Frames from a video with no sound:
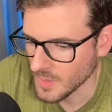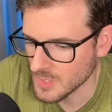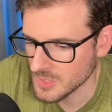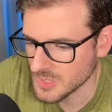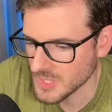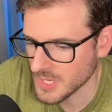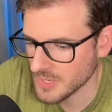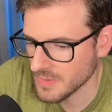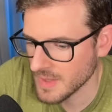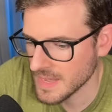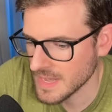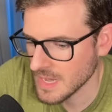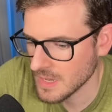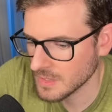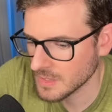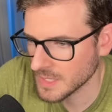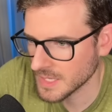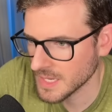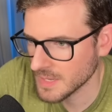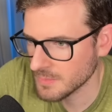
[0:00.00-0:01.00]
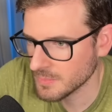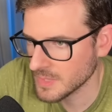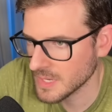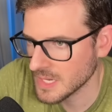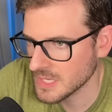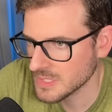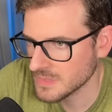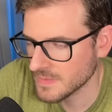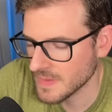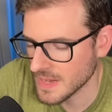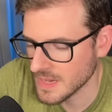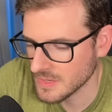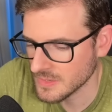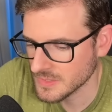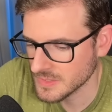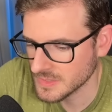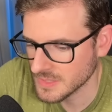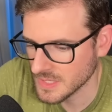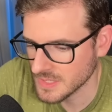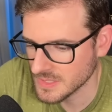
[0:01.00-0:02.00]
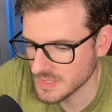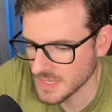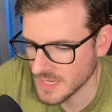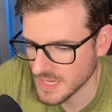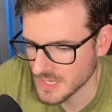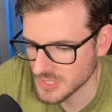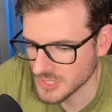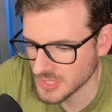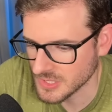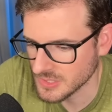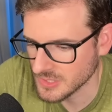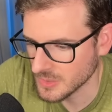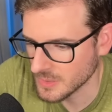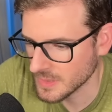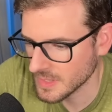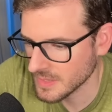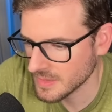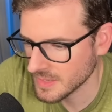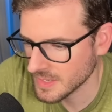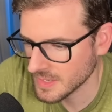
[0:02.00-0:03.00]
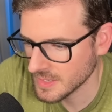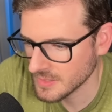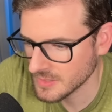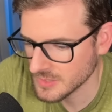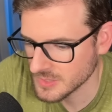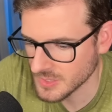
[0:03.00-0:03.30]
So like right now, clicking browse files doesn't actually do anything.